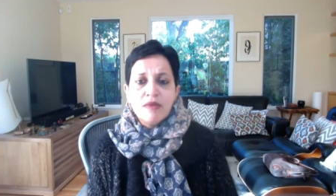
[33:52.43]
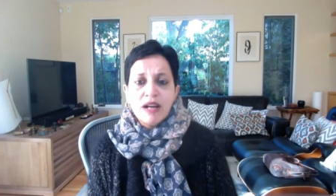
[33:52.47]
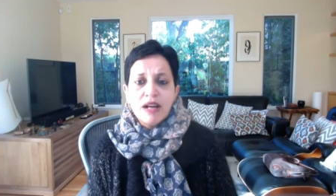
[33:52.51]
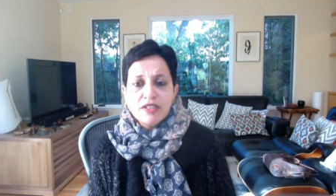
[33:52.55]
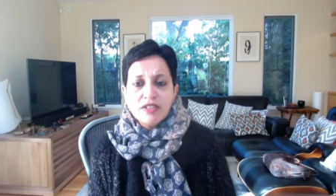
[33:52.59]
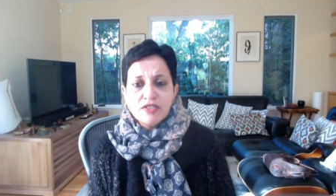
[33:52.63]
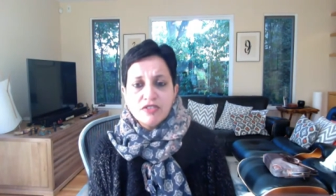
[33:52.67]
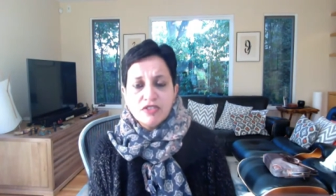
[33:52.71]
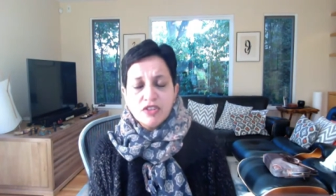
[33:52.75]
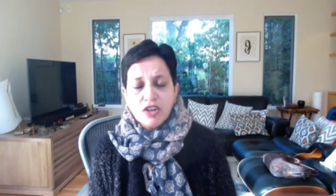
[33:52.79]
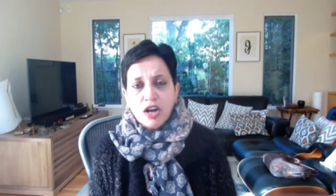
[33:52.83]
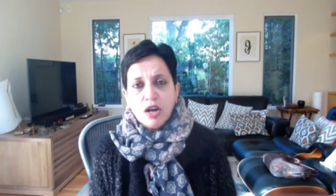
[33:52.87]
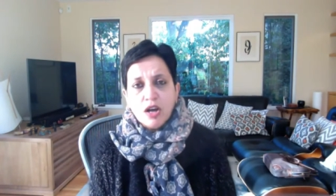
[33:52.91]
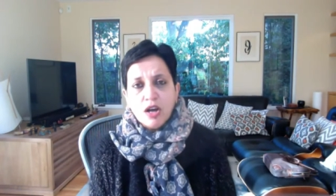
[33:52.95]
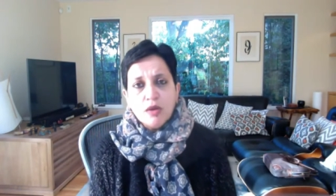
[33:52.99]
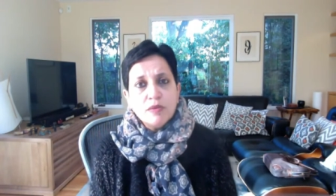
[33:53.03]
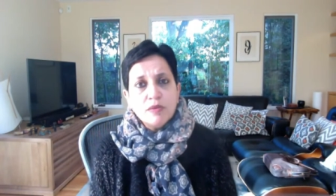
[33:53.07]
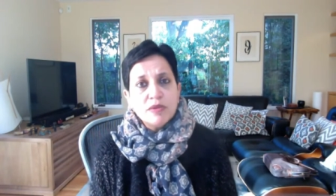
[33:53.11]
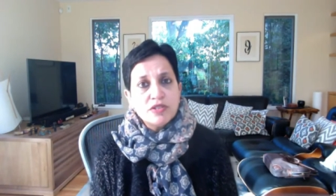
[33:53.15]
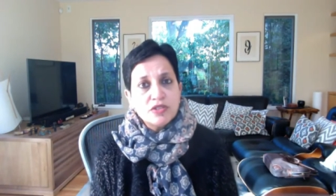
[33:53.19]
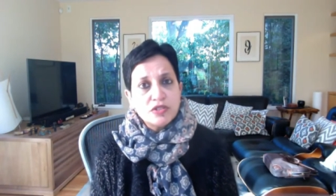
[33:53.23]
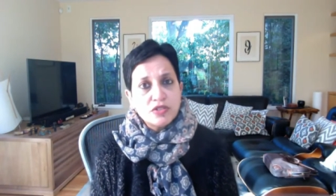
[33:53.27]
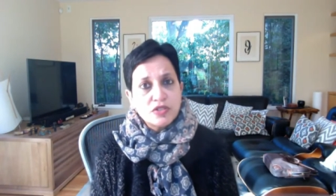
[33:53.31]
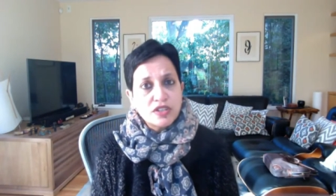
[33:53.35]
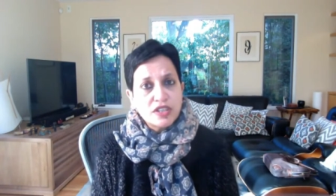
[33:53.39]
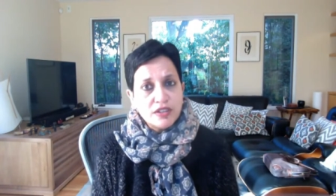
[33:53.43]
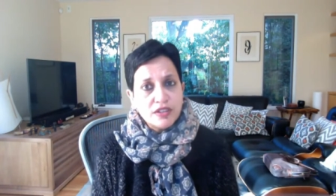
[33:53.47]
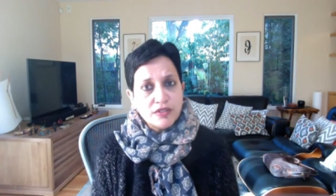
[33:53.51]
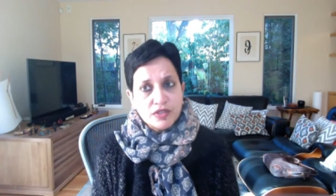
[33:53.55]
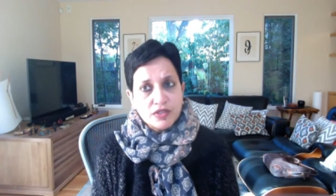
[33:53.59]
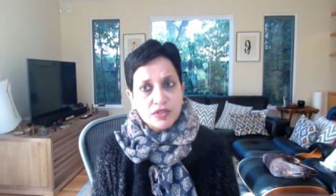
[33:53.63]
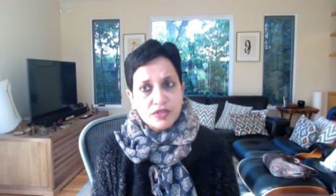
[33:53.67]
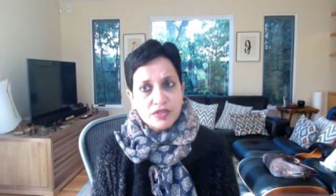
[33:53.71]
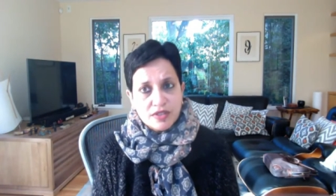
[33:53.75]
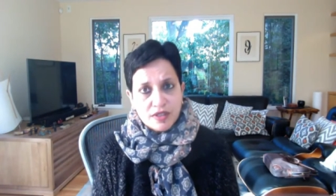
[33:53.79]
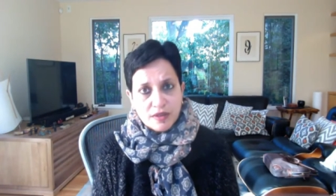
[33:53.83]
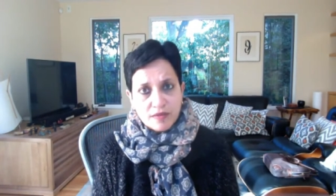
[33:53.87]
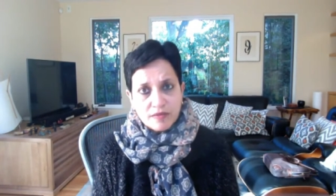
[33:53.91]
My job is to give
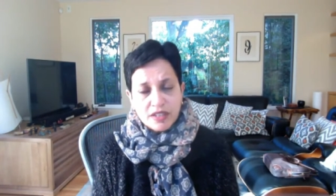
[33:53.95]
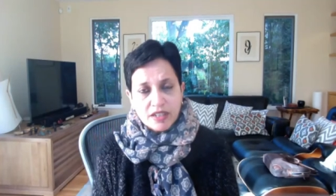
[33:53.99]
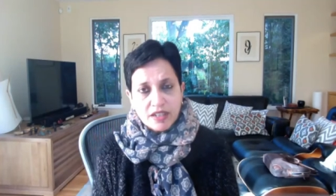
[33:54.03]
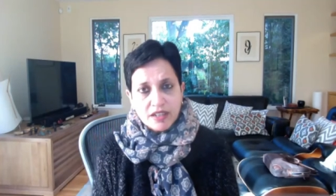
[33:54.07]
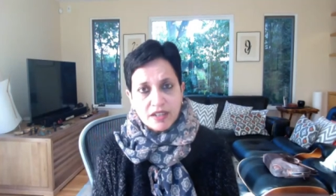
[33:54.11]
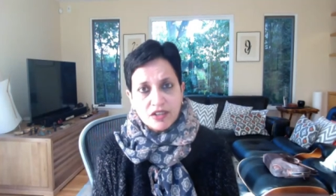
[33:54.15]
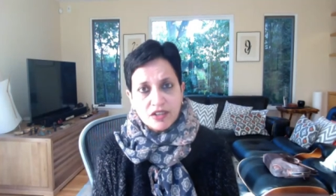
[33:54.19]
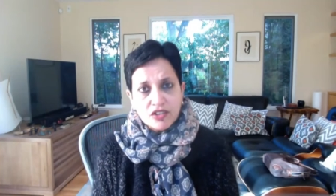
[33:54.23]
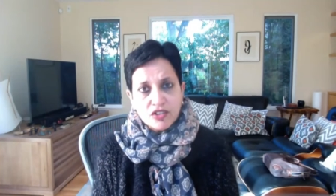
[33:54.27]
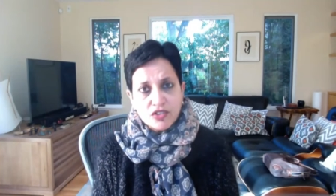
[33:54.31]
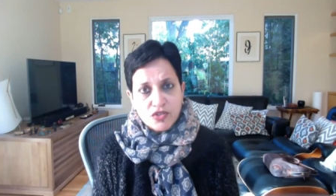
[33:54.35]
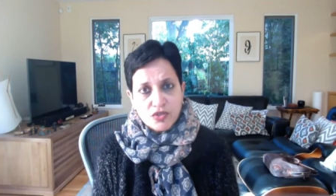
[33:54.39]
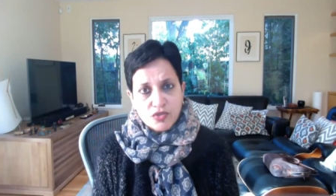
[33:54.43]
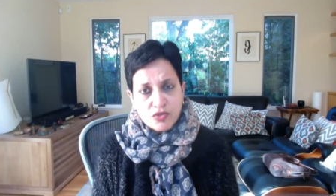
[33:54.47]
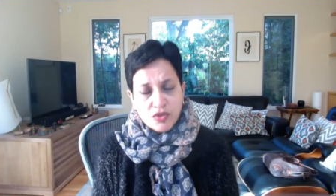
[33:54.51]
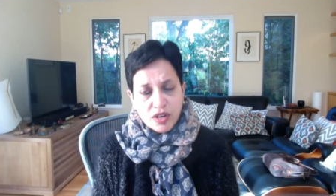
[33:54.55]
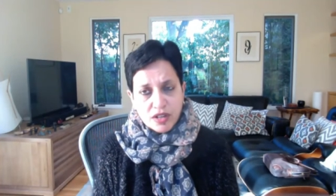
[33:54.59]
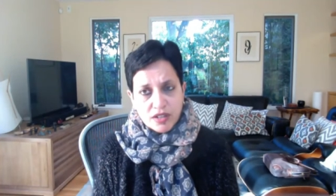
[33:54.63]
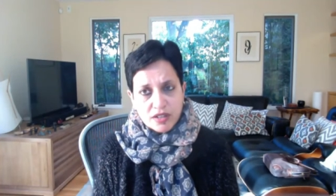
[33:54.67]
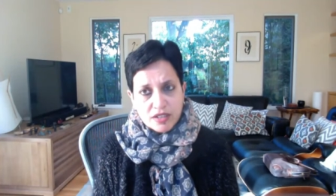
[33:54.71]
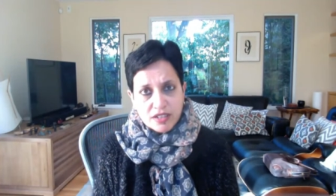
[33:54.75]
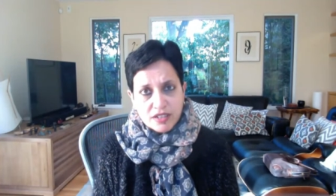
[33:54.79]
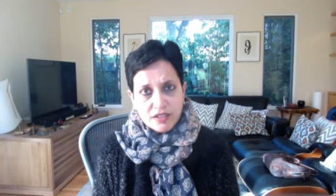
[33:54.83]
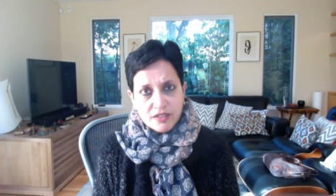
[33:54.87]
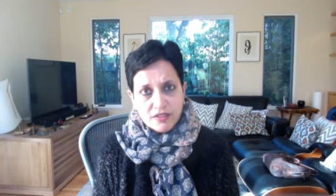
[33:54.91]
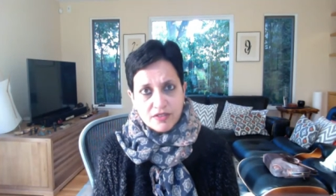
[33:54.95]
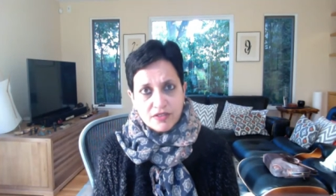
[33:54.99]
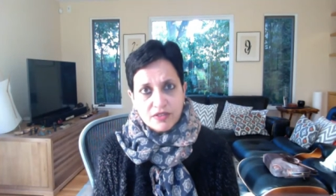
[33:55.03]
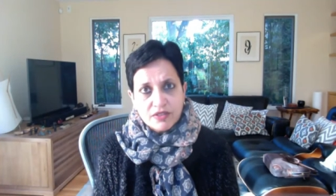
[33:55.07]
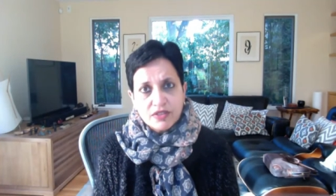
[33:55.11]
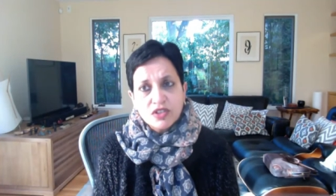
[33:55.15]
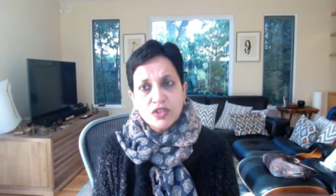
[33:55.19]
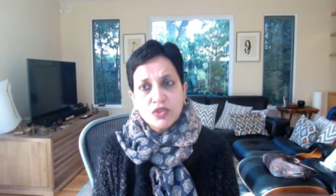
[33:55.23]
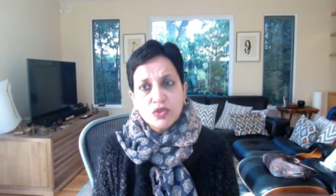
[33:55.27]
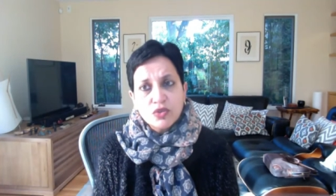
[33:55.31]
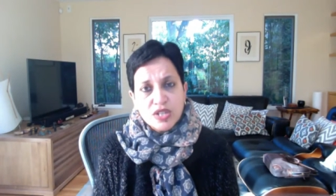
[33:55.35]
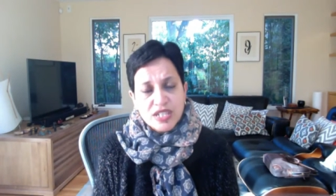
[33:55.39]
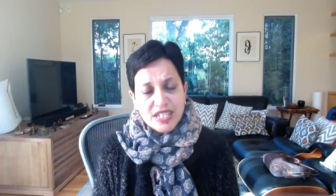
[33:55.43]
you something constructive,
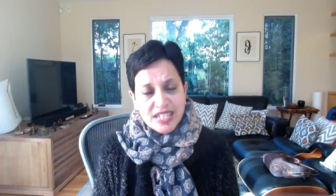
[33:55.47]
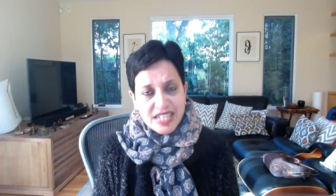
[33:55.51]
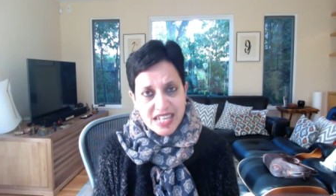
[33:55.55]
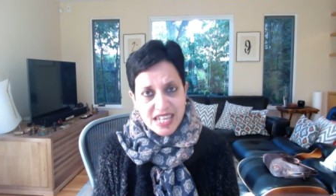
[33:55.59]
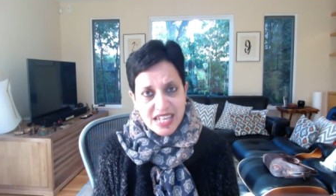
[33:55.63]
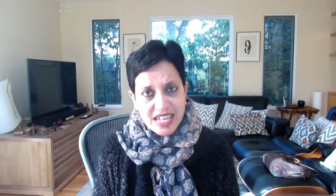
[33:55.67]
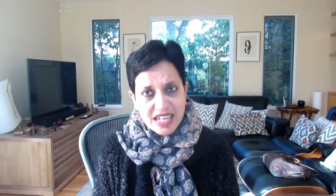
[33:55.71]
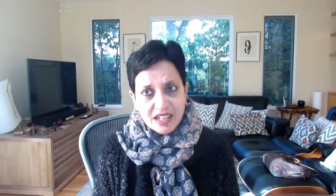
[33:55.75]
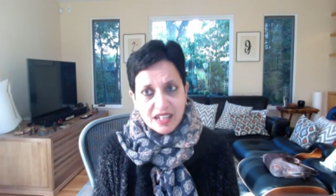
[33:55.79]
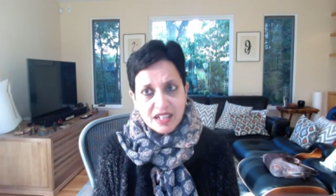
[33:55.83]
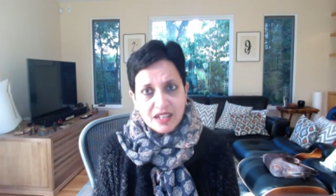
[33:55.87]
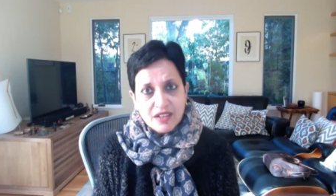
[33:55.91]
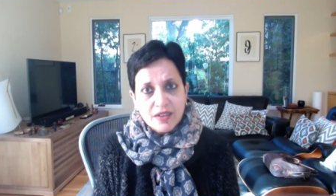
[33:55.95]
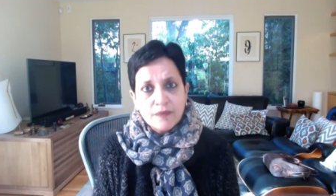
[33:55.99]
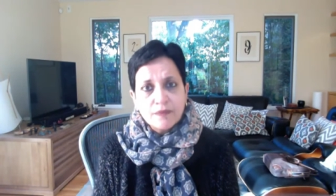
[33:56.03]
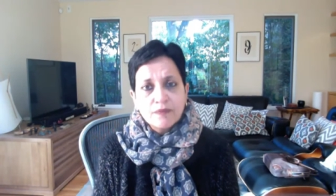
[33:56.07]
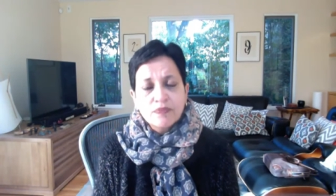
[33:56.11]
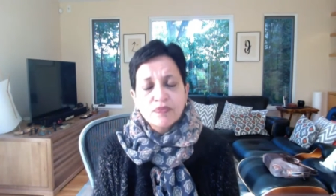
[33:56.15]
critique,